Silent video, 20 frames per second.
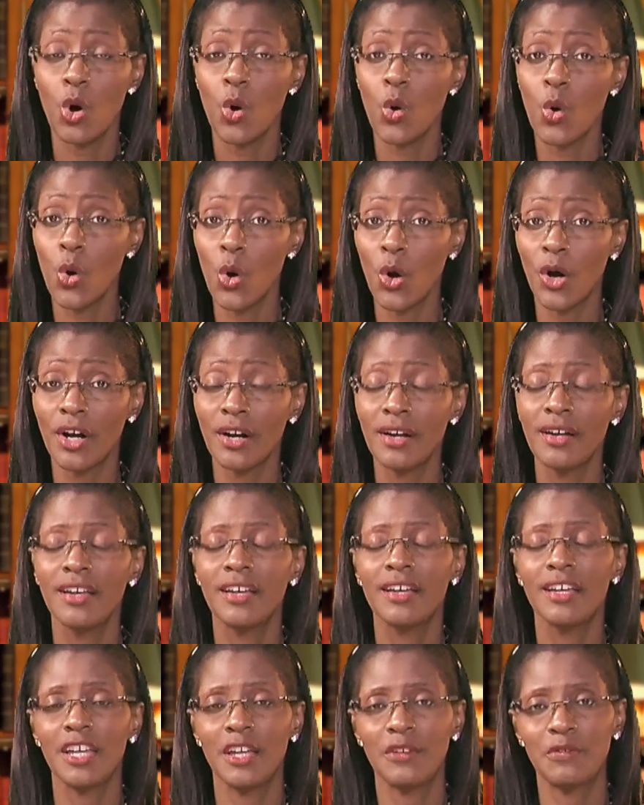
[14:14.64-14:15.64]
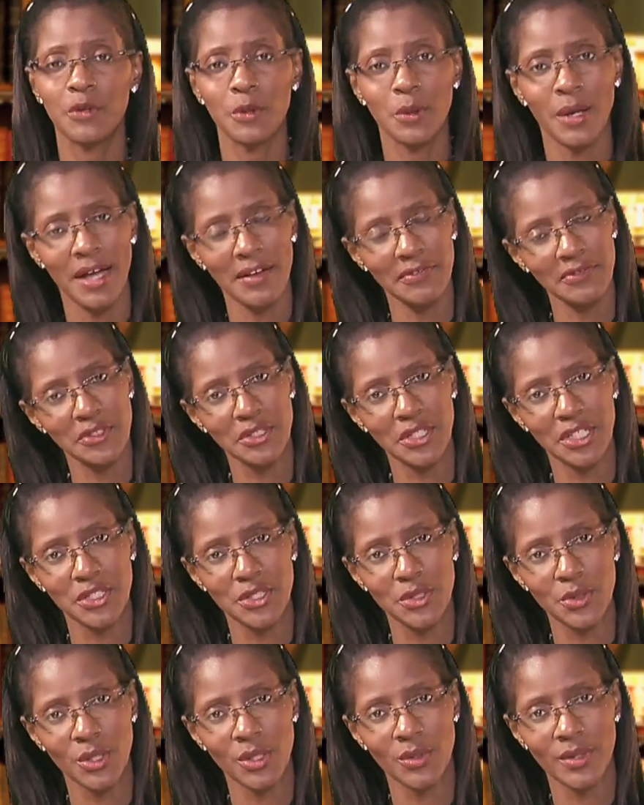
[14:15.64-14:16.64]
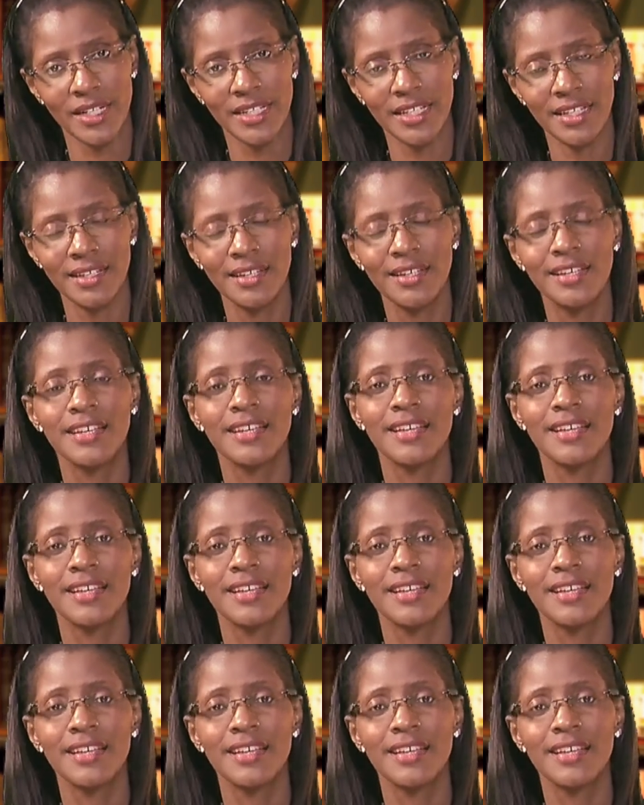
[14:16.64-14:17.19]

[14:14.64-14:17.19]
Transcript: or if you haven't done so already,